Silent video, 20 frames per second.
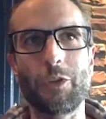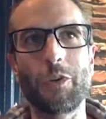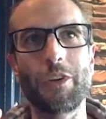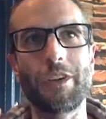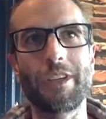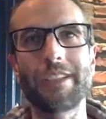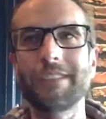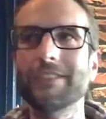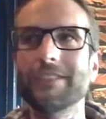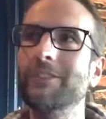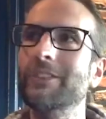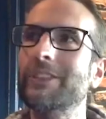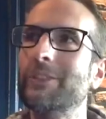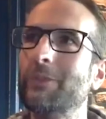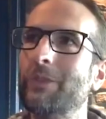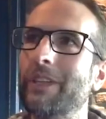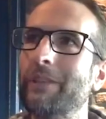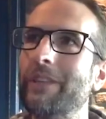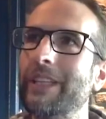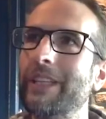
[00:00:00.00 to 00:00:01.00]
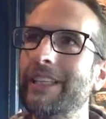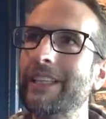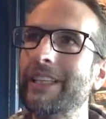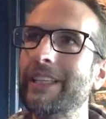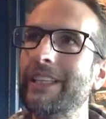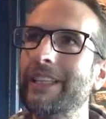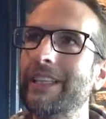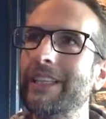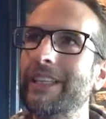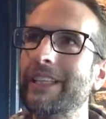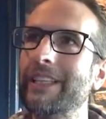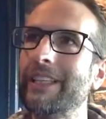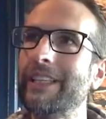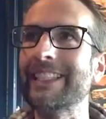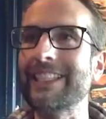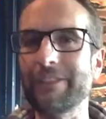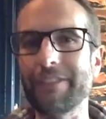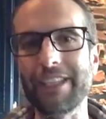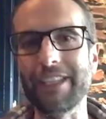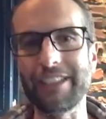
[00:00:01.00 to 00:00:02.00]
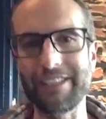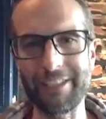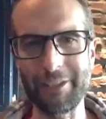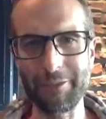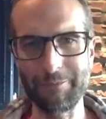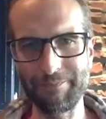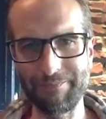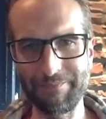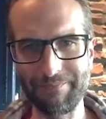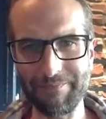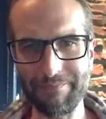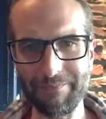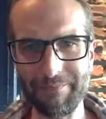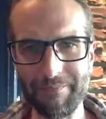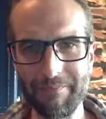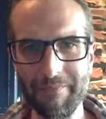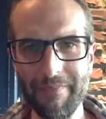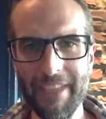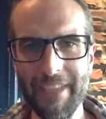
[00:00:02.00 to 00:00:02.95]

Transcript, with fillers: uh, what's the word I'm thinking of addictiveness yeah